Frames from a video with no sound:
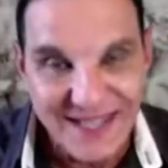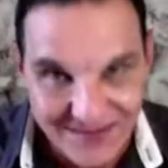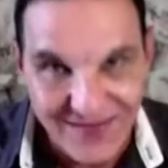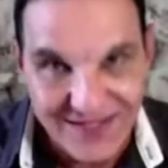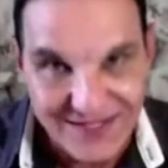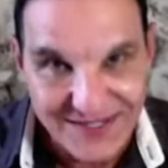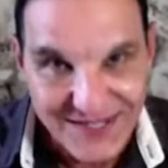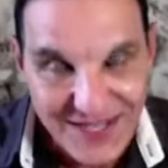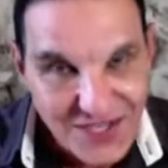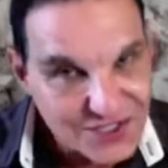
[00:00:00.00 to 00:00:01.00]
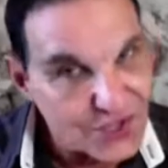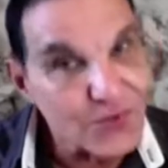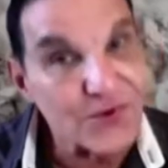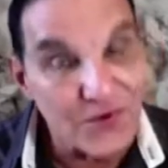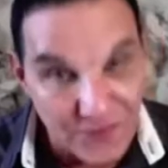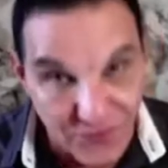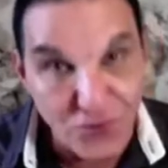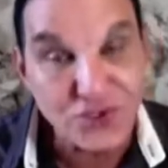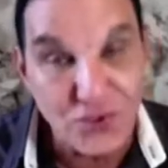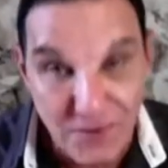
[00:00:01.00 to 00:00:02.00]
Amen. So we were
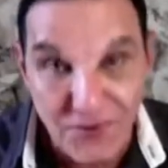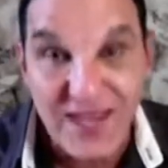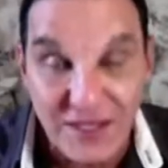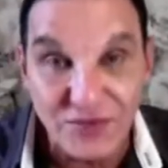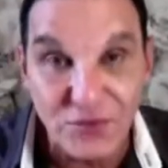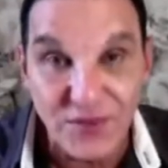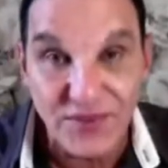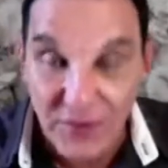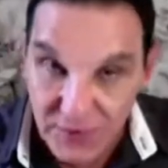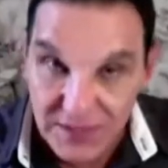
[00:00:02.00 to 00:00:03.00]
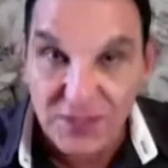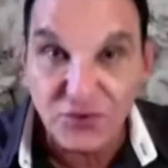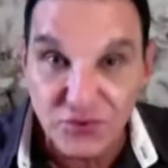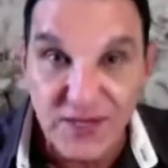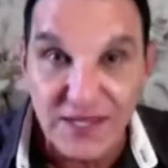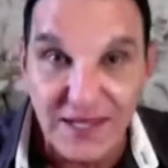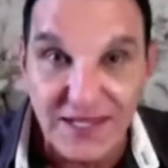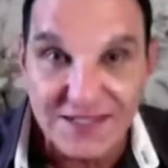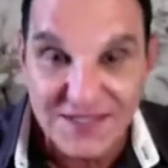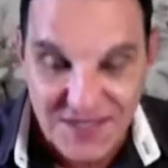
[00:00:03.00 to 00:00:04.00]
forced to be reckoned with, and we need to
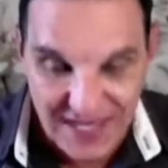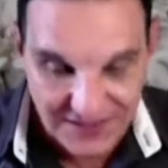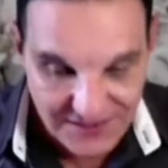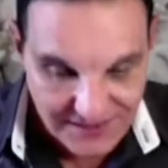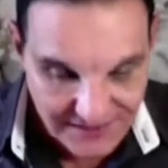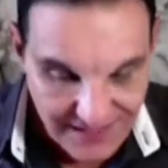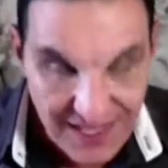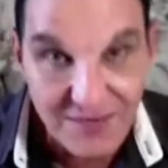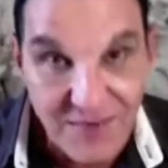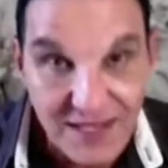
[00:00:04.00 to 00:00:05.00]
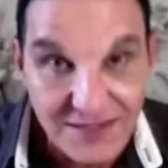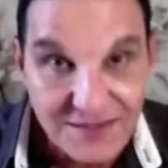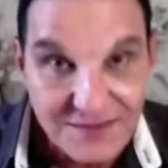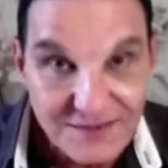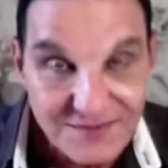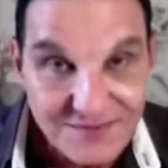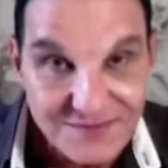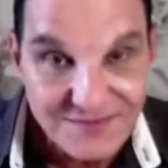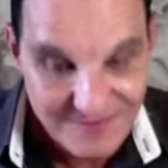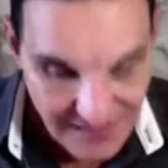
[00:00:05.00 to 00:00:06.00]
realize that. Amen.
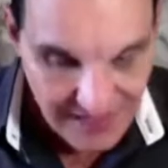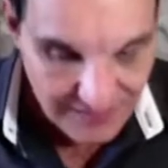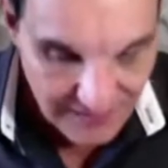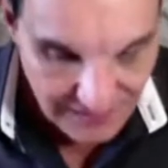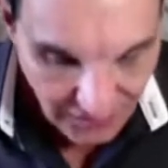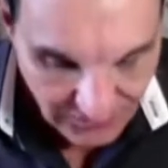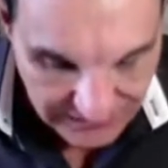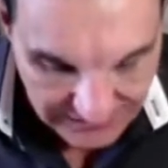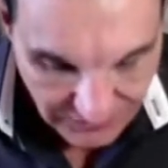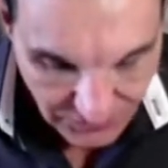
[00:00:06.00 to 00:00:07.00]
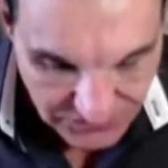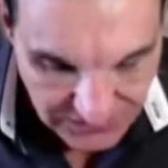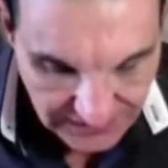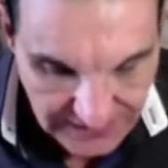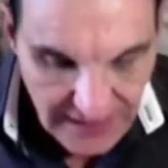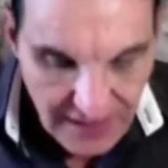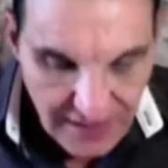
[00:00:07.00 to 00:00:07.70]
Amen. Okay, now watch here.